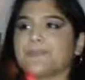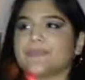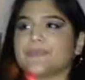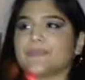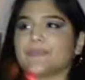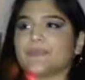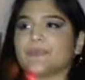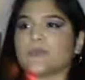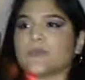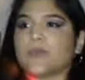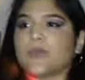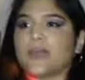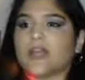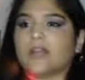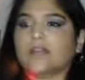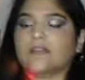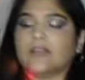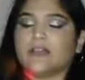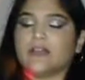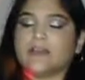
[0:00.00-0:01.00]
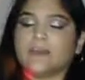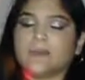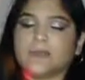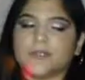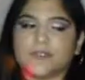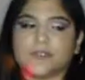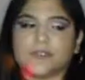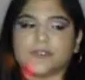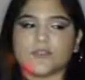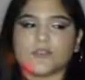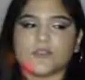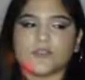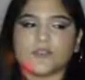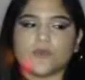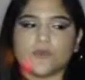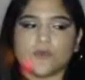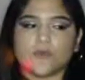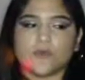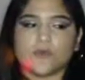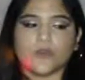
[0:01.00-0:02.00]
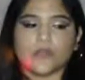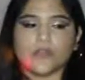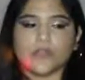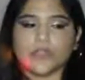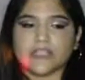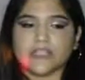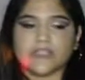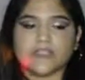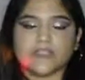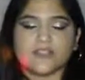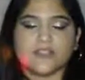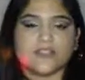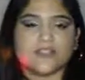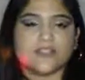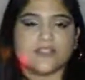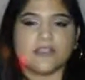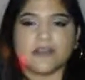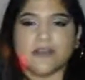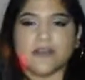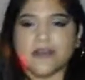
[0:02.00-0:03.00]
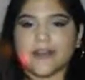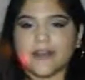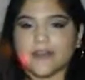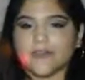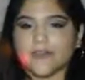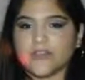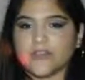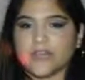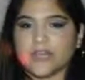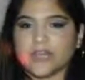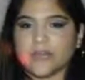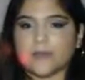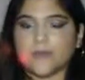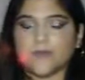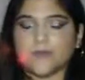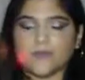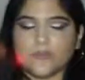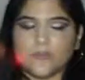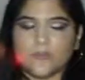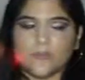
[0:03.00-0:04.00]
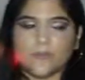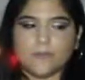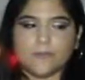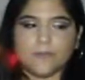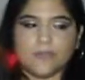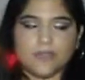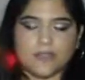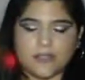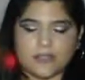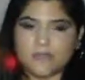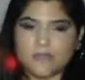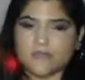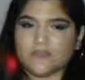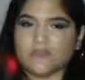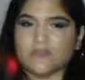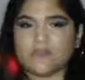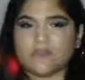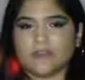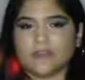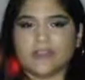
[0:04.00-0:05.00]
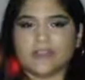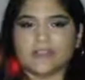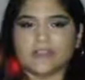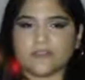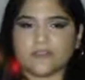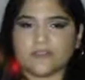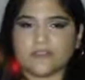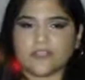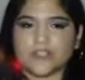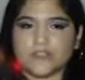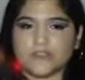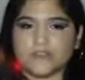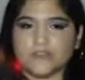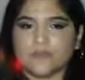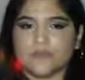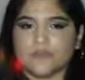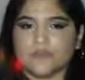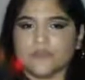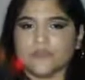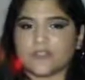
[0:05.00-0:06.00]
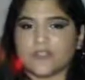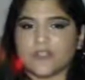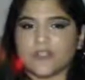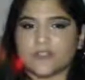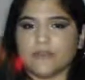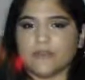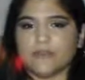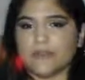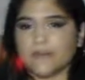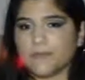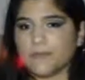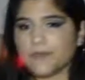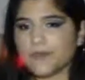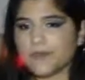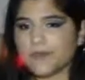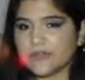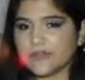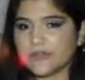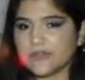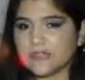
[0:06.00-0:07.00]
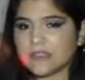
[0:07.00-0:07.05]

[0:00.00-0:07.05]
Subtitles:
where I found them at the store, they just did not have the name for them. And even like searching through their SKU numbers,